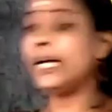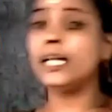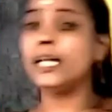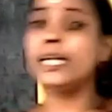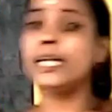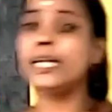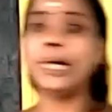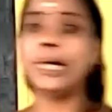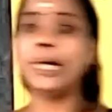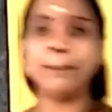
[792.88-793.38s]

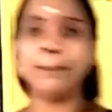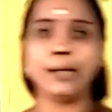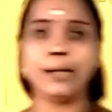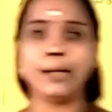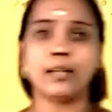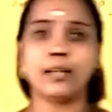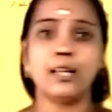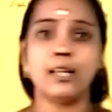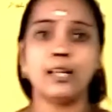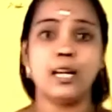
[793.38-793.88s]
number.
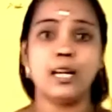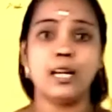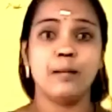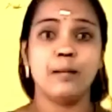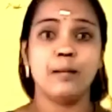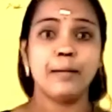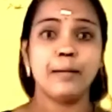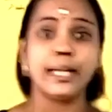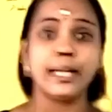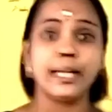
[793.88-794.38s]

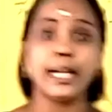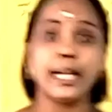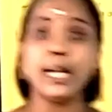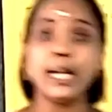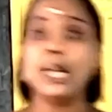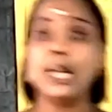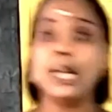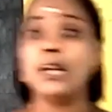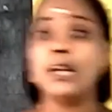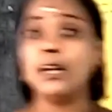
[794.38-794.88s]
Make a
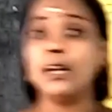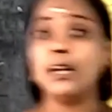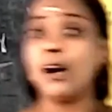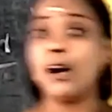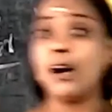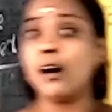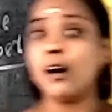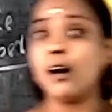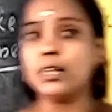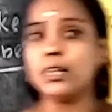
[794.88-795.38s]

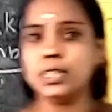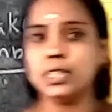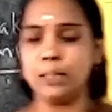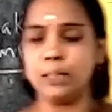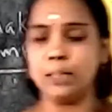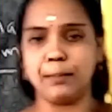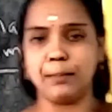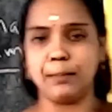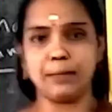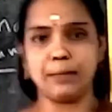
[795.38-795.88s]
large
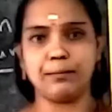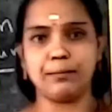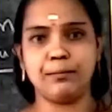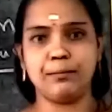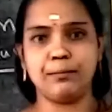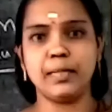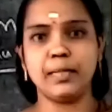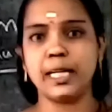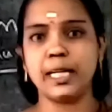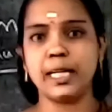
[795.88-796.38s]
number.
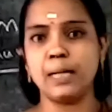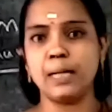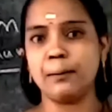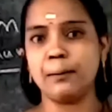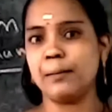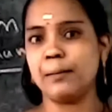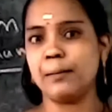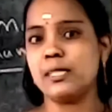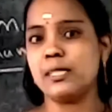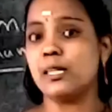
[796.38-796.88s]
Make a number
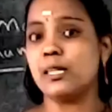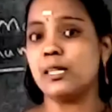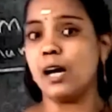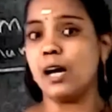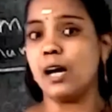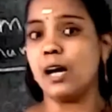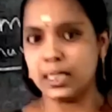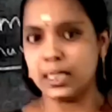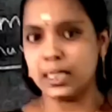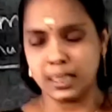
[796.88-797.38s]
means
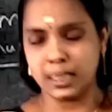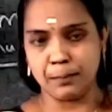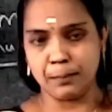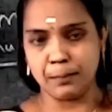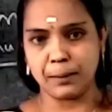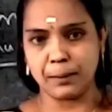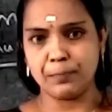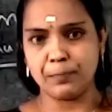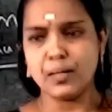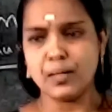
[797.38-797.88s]
large number.
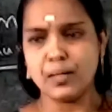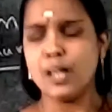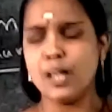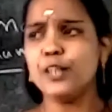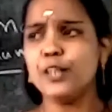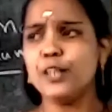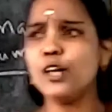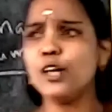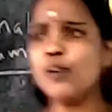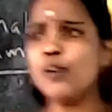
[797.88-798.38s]

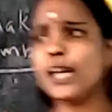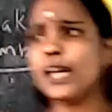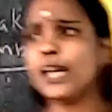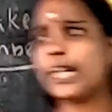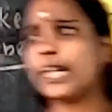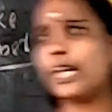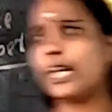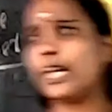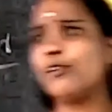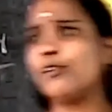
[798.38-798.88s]
Now I
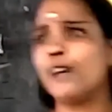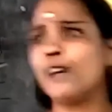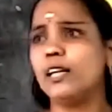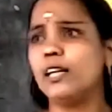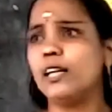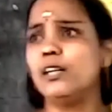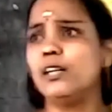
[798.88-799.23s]
give one